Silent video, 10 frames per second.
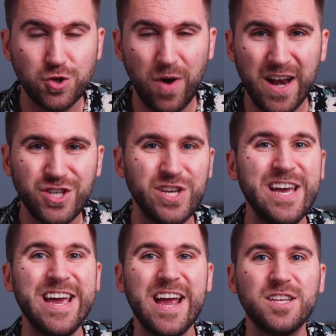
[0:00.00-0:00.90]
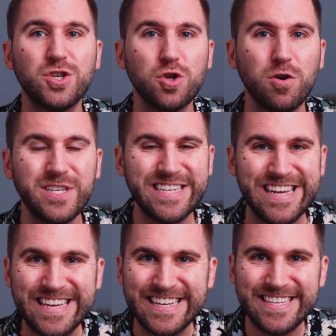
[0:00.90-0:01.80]
strategy and start
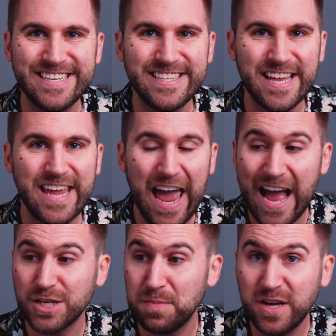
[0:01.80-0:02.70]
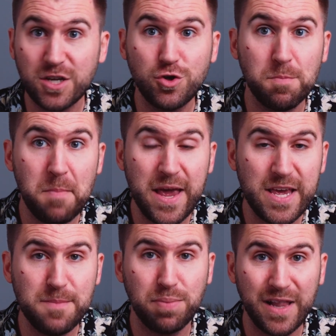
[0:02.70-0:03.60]
seeing consistent cash because you're
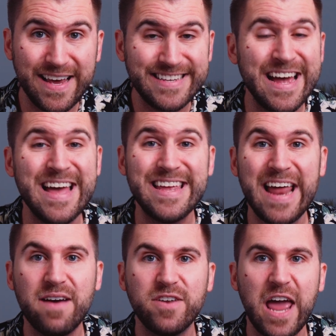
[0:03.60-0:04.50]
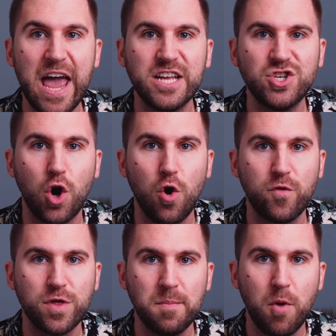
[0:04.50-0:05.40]
making plays that have an edge
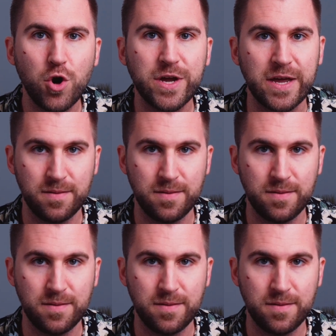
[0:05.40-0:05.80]
over the market.